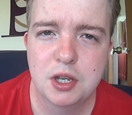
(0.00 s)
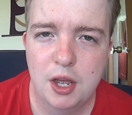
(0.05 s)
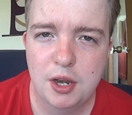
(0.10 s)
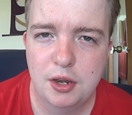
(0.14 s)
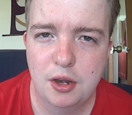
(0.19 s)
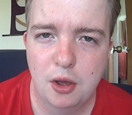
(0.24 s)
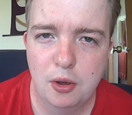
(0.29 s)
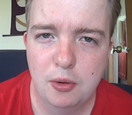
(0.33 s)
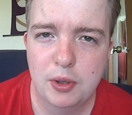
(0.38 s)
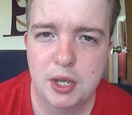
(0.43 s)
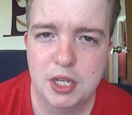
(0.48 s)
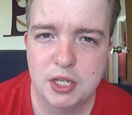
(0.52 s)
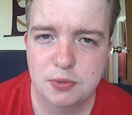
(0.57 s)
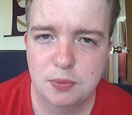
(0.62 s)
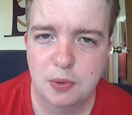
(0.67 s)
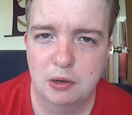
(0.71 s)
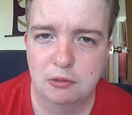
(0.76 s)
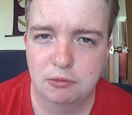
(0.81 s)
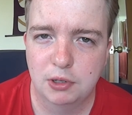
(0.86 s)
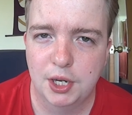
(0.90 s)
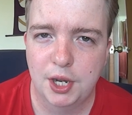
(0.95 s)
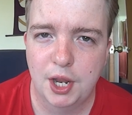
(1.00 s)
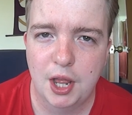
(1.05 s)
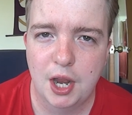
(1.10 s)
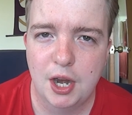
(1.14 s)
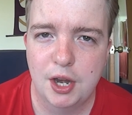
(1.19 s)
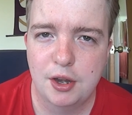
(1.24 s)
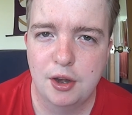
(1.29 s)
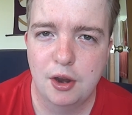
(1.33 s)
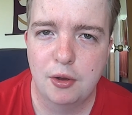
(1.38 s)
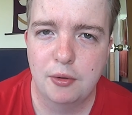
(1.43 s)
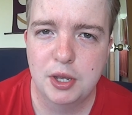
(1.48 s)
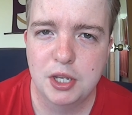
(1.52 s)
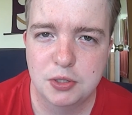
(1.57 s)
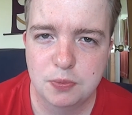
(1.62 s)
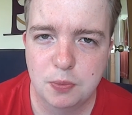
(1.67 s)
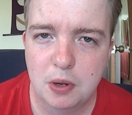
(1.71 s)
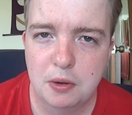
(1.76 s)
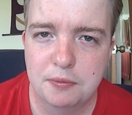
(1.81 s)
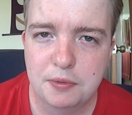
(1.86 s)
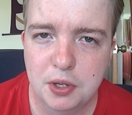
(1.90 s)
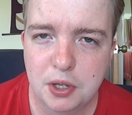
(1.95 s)
I know he's well-read and I know he's
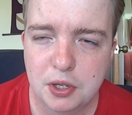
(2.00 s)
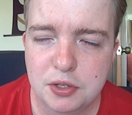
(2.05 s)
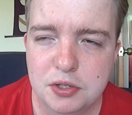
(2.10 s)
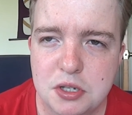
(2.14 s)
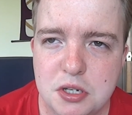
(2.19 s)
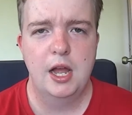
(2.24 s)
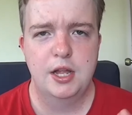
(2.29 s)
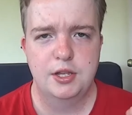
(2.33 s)
well-versed.